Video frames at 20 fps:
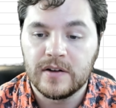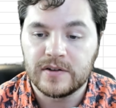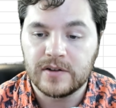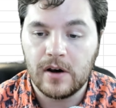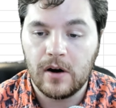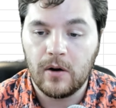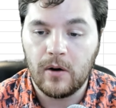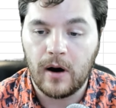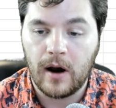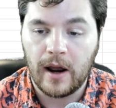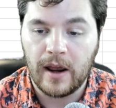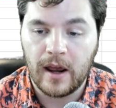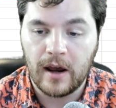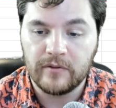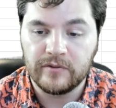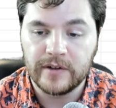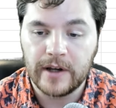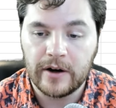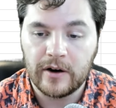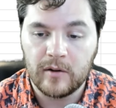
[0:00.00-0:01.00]
So I
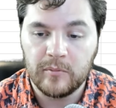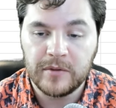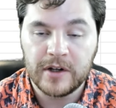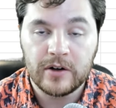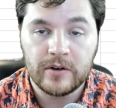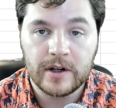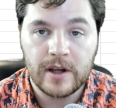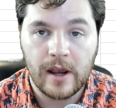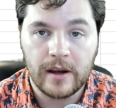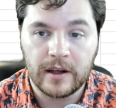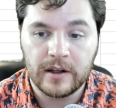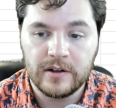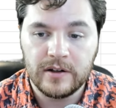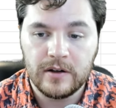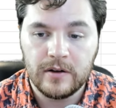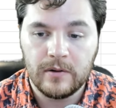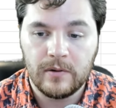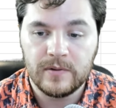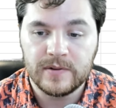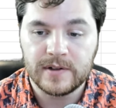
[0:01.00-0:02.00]
have Naramiri I can
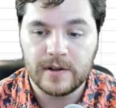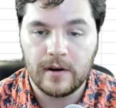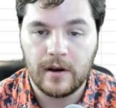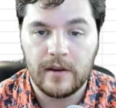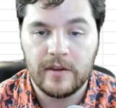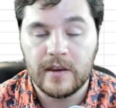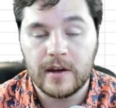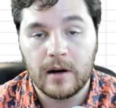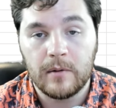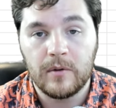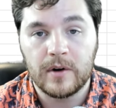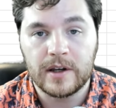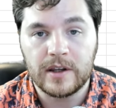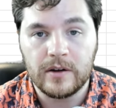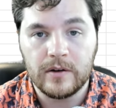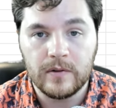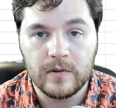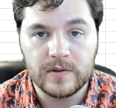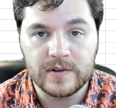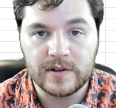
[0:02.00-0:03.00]
use, and then I want
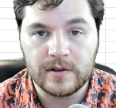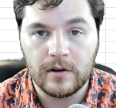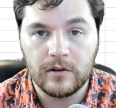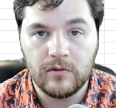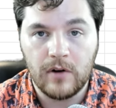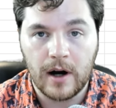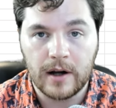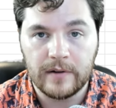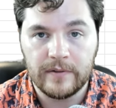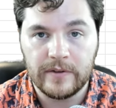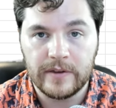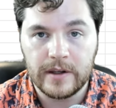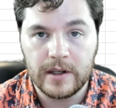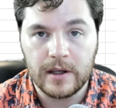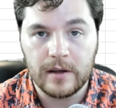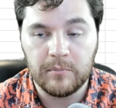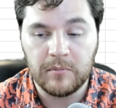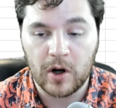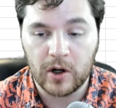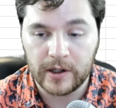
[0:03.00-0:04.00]
to use a lot of
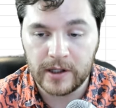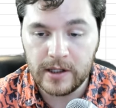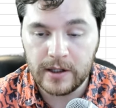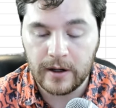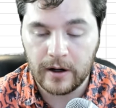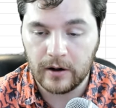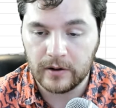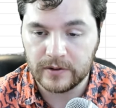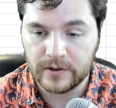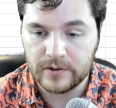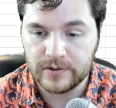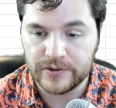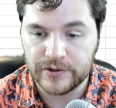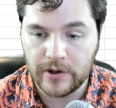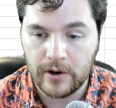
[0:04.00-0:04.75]
the marquee characters.